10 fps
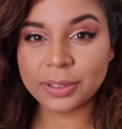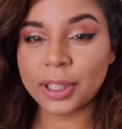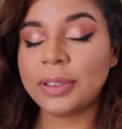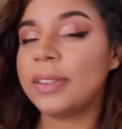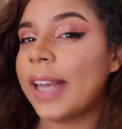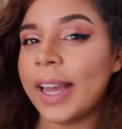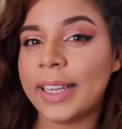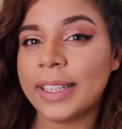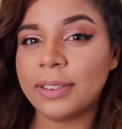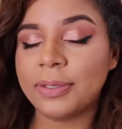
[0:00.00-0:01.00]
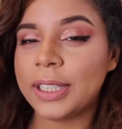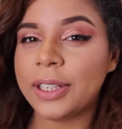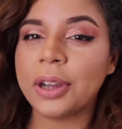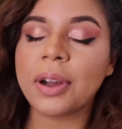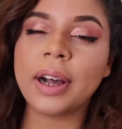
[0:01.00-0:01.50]
So today in this
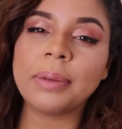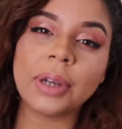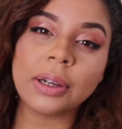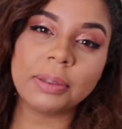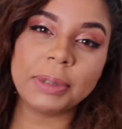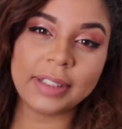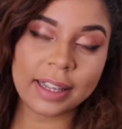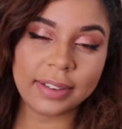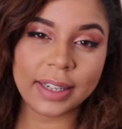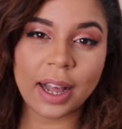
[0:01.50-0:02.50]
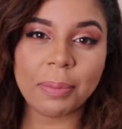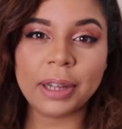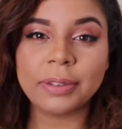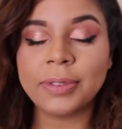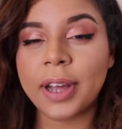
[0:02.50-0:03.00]
video I'm going to be testing out
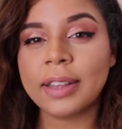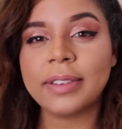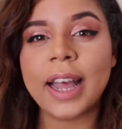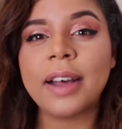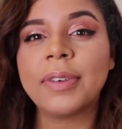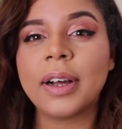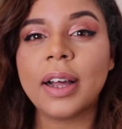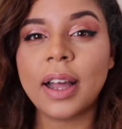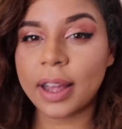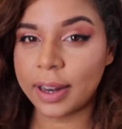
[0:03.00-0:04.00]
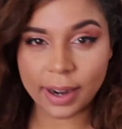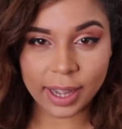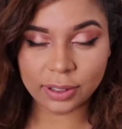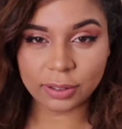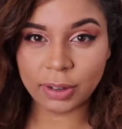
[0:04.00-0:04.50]
my first ever
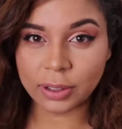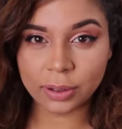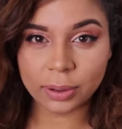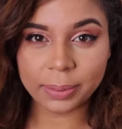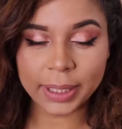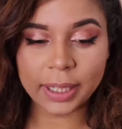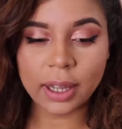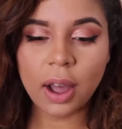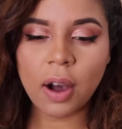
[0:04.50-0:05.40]
lace frontal wig.